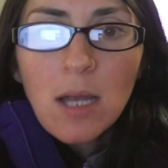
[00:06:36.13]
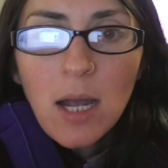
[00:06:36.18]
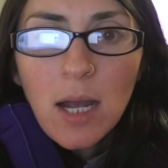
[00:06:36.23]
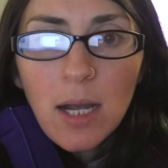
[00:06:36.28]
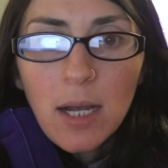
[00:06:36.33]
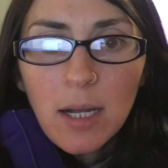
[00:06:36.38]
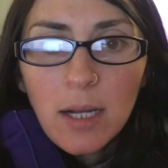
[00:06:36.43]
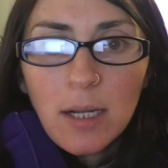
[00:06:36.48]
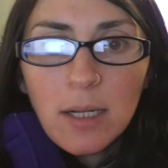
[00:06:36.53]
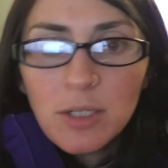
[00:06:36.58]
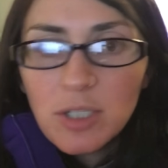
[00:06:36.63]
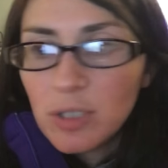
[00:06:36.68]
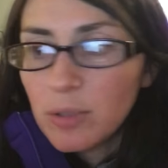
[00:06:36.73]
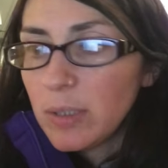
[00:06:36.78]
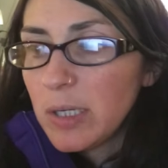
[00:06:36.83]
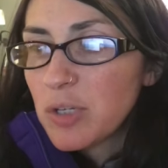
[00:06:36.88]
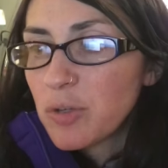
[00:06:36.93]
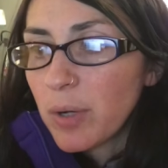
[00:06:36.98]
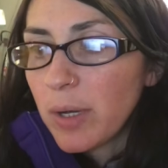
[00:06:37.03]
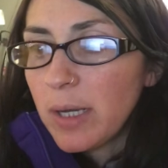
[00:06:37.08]

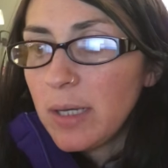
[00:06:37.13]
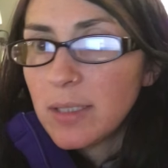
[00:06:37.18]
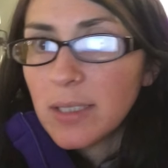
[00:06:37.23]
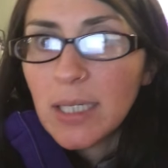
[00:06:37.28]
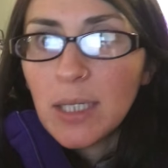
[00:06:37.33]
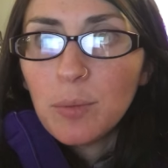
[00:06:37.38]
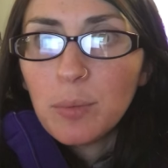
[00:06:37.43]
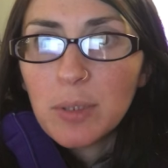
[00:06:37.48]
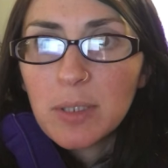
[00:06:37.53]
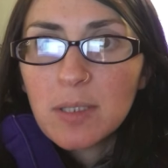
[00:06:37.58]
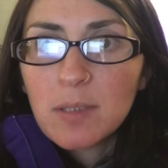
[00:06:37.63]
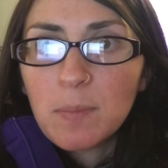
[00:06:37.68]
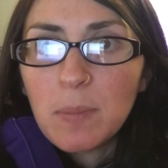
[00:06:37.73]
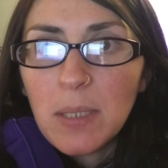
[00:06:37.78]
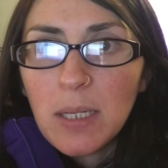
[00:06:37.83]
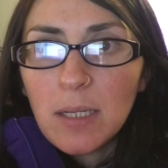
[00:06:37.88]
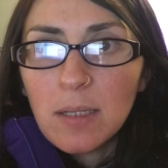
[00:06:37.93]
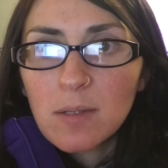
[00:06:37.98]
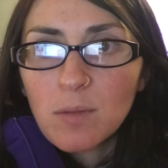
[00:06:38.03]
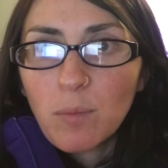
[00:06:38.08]
agility training day with
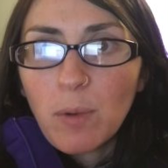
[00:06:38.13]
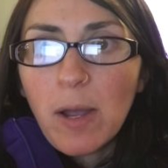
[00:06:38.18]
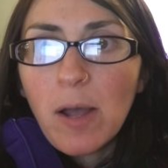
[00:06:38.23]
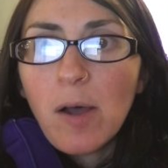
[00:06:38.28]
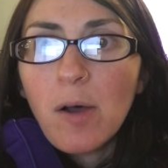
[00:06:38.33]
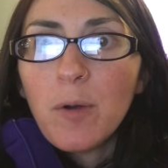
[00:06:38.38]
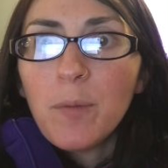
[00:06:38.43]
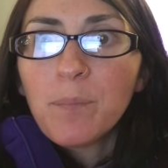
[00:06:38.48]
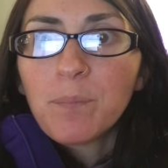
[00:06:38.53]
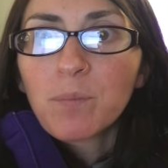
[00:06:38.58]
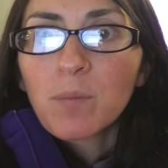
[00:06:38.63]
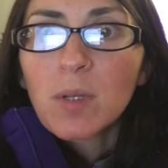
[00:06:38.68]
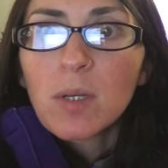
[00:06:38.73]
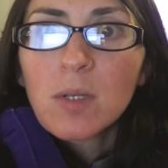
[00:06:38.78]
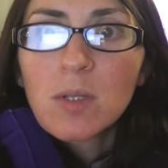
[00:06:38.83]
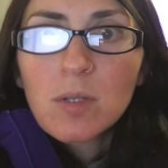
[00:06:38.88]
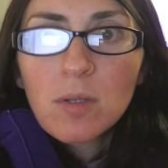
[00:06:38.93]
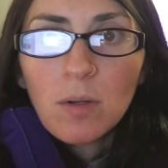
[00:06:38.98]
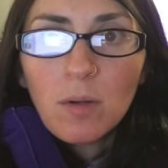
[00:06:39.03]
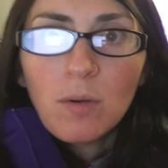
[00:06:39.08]
speed as well.
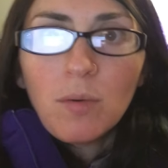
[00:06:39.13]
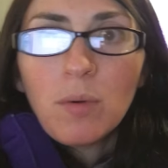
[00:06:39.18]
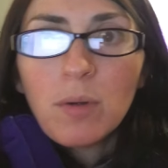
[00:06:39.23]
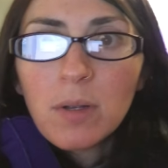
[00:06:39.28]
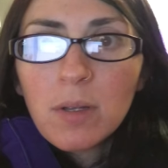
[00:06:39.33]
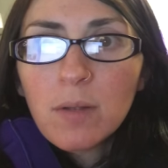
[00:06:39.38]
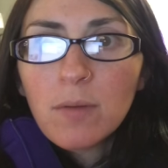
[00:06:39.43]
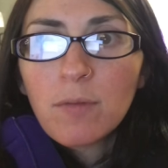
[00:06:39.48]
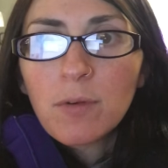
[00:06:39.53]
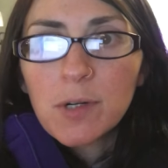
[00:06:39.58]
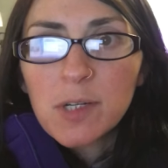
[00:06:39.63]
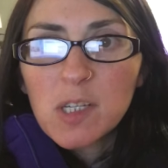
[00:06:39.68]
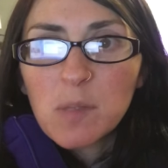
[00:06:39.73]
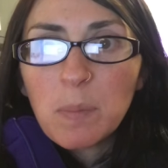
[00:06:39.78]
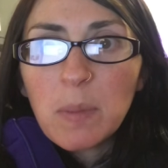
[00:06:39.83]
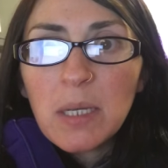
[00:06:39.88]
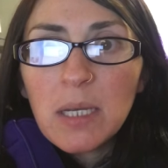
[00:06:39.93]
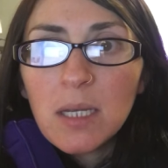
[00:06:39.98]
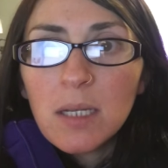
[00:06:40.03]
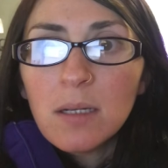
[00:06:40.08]
So for
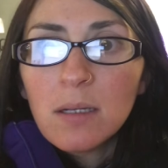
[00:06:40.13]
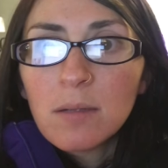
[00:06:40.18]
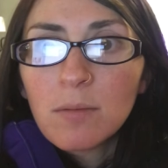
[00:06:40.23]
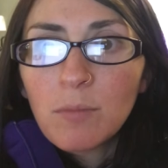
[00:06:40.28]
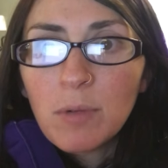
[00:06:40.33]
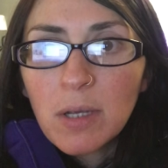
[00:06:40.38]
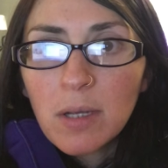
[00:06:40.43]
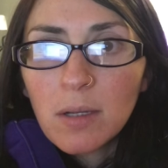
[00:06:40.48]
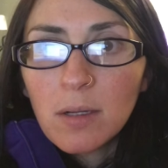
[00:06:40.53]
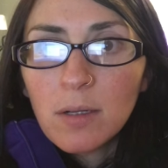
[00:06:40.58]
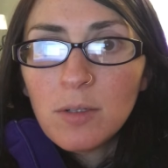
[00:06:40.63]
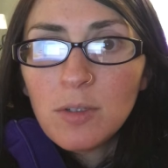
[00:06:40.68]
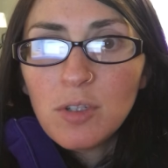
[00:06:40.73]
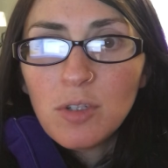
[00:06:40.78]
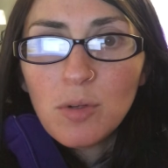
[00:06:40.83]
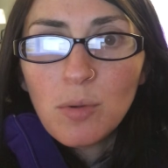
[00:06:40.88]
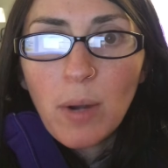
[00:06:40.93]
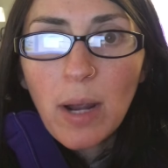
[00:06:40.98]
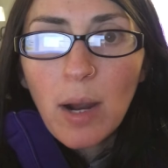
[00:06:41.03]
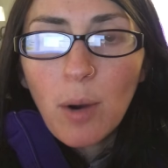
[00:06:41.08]
speed, we could
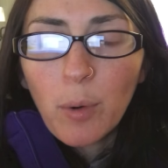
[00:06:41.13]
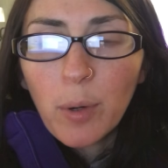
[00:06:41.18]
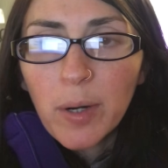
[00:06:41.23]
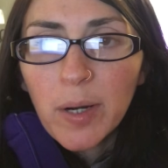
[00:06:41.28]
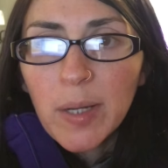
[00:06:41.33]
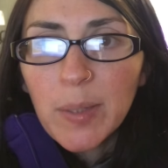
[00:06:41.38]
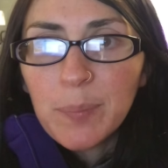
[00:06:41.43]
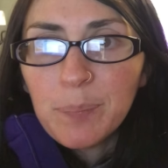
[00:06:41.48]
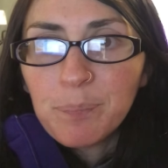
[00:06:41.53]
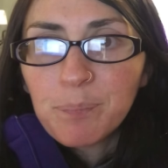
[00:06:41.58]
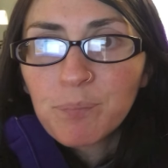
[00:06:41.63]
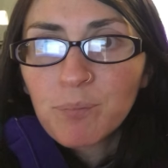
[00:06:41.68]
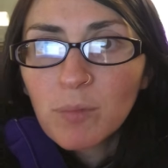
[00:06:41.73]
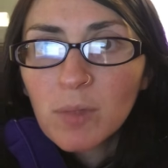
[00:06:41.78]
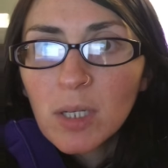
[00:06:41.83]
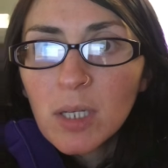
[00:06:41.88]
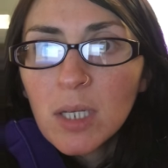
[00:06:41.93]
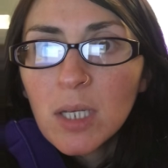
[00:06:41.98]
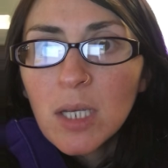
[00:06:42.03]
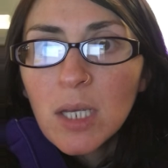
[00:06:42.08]
do our
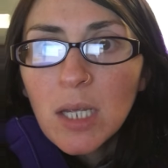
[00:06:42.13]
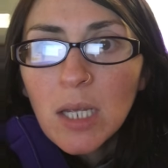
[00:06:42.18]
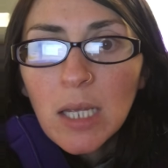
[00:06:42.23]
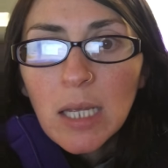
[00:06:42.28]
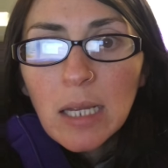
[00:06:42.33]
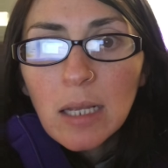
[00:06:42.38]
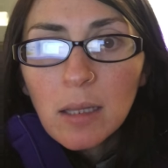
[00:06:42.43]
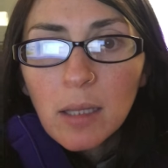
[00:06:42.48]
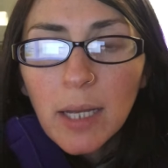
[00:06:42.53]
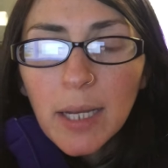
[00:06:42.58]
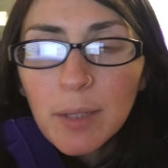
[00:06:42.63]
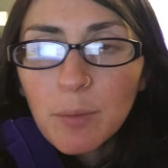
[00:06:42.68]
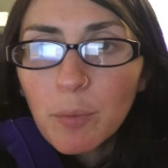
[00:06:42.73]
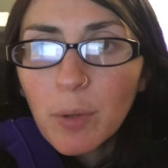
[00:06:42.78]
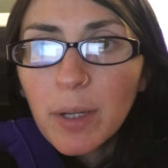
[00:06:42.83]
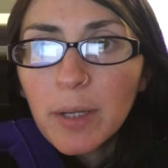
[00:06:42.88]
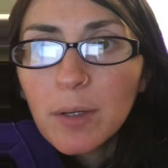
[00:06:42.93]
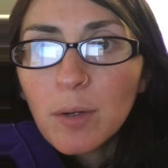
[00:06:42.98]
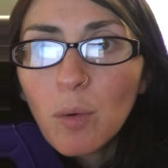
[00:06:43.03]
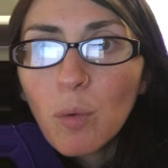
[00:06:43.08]
incline
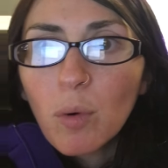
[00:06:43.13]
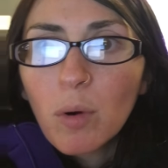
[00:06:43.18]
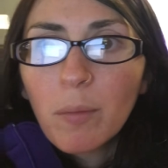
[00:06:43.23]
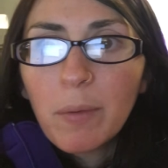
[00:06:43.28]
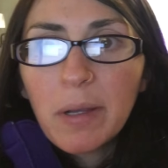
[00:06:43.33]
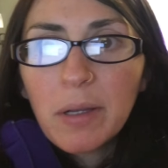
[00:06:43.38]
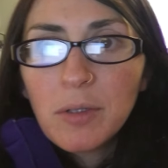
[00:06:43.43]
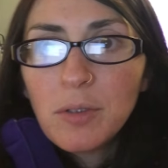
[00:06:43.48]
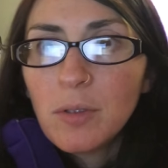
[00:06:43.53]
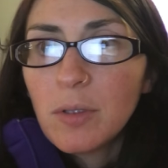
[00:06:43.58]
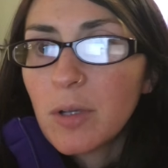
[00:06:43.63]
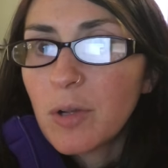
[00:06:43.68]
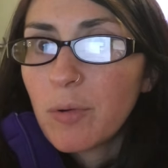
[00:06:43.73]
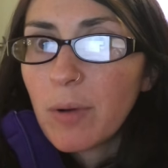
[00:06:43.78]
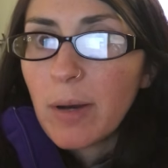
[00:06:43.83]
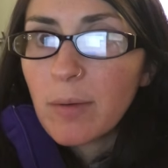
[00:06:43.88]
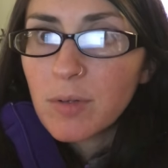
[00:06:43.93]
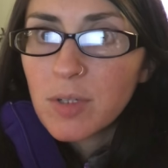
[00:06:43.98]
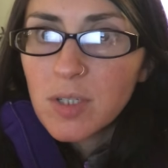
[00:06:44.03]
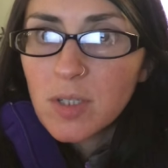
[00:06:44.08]
run, or we could do the
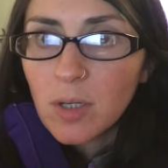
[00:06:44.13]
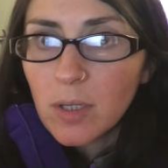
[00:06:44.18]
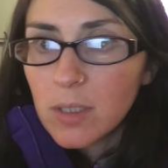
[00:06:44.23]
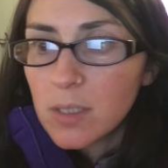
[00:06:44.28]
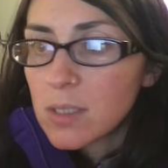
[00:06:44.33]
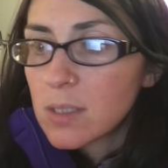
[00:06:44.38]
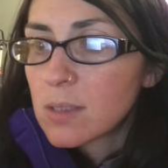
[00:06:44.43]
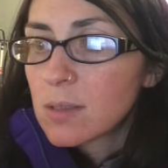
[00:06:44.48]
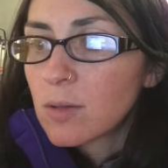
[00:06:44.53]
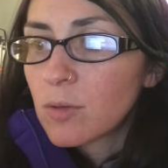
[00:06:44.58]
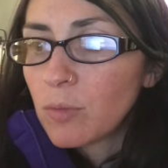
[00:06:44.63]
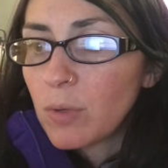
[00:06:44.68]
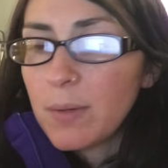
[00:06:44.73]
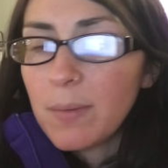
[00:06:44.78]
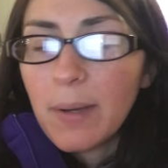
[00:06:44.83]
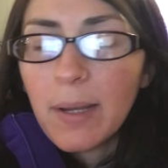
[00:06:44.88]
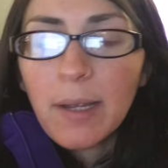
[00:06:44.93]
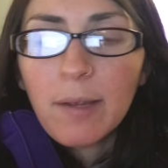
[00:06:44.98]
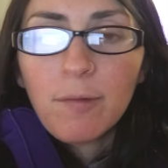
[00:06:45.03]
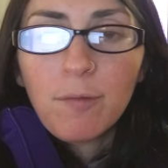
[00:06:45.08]
crouch starts 3
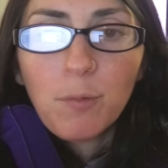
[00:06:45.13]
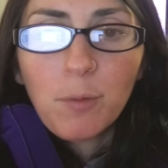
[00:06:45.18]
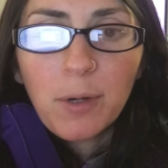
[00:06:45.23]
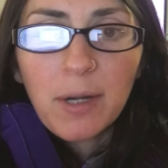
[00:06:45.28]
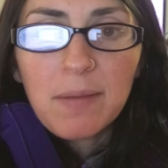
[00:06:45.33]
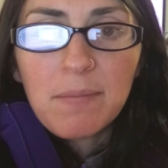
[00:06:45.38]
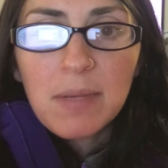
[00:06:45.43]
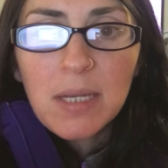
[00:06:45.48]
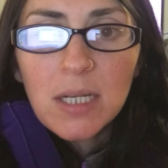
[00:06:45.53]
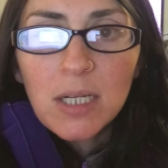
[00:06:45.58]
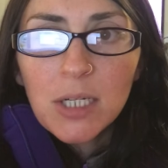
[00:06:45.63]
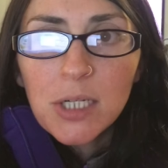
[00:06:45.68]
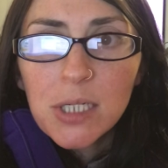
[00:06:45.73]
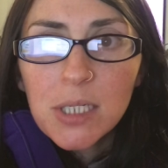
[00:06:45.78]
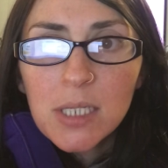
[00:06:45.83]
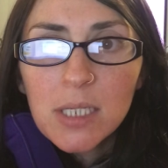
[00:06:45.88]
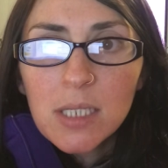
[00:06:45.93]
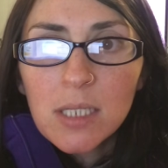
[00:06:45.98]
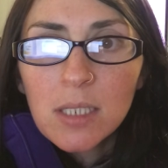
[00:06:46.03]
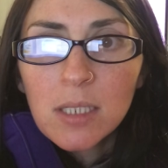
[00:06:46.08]
by 40
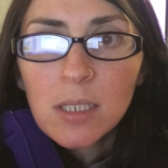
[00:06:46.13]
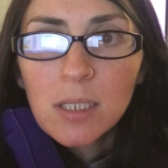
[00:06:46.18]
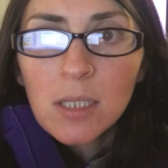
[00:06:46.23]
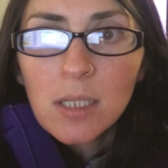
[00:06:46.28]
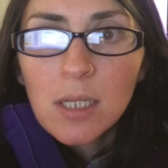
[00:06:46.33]
meters.